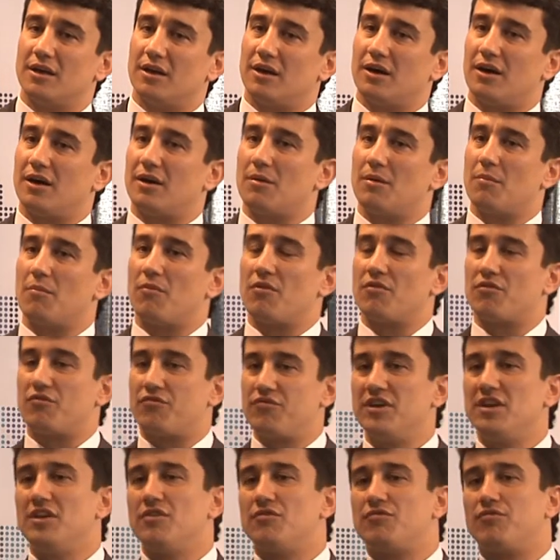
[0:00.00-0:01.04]
um,
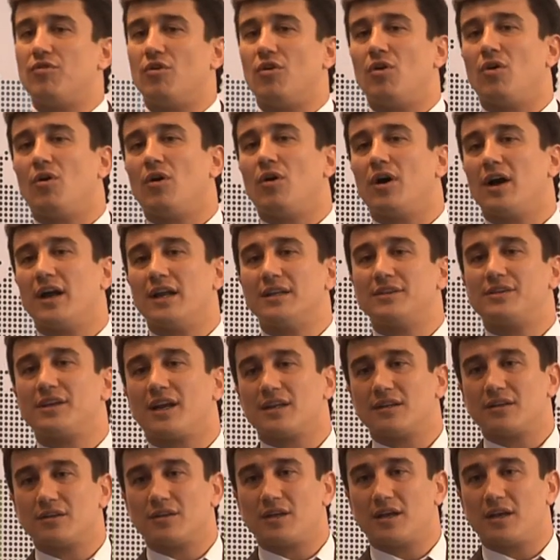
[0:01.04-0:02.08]
fee for
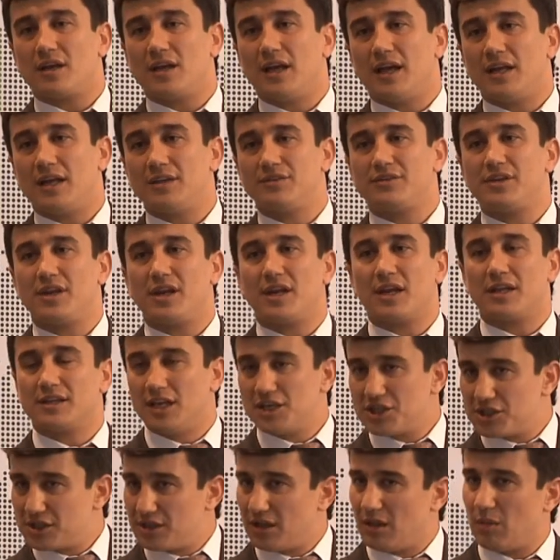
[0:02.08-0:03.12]
entering entering
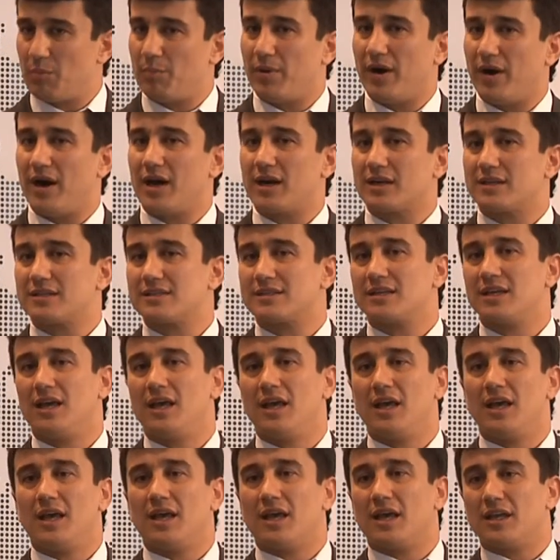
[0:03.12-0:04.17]
national parks
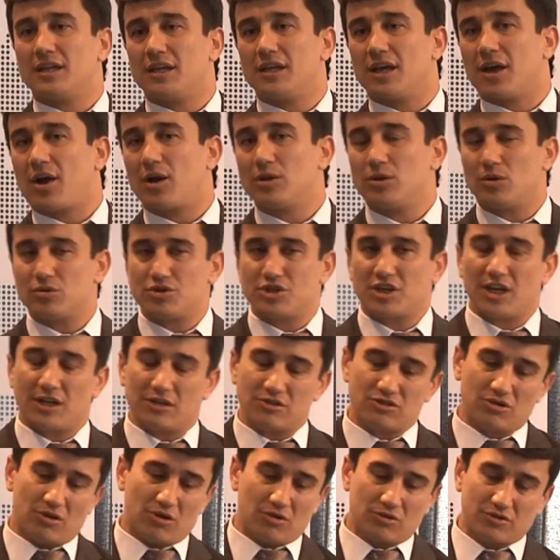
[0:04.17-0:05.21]
and ecological
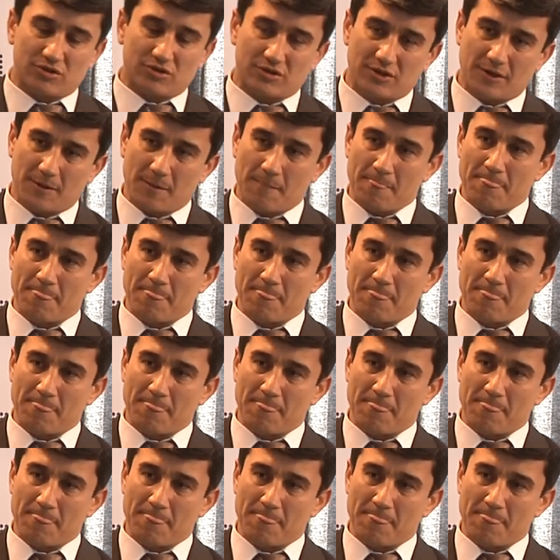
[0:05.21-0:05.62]
zones.